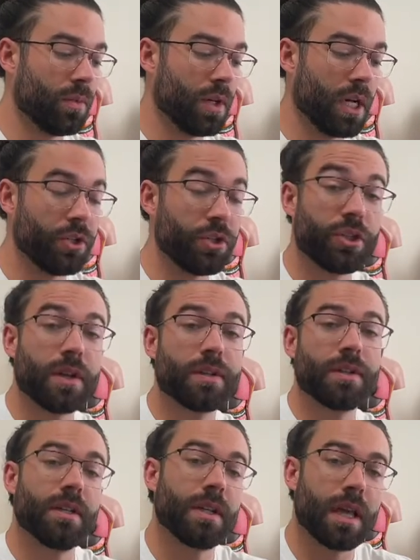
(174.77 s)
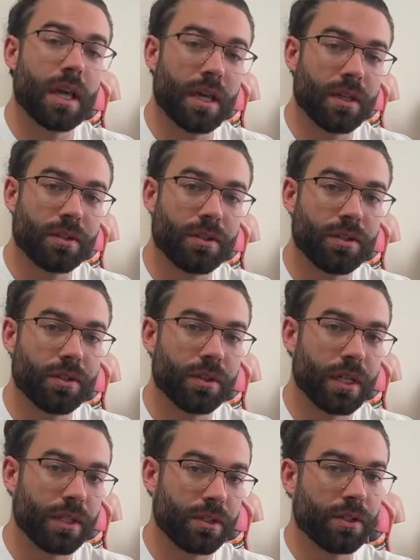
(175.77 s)
a just in case
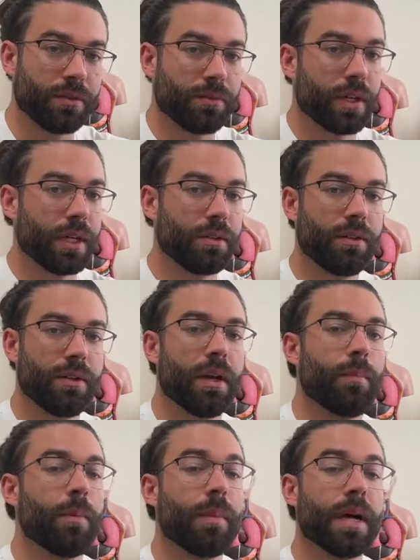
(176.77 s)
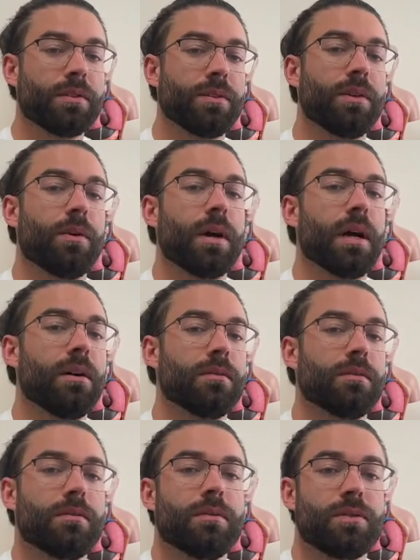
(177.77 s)
urination, right? I'm about to go
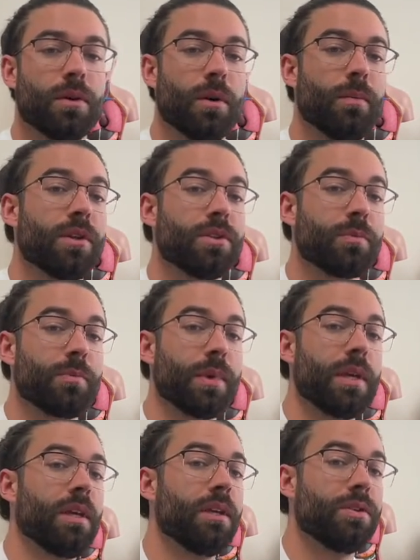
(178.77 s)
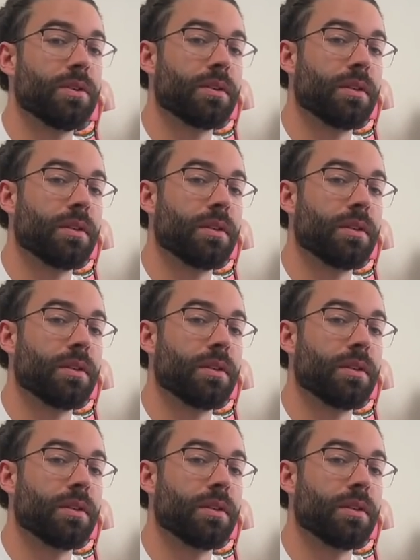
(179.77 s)
out, so I'm gonna just pee just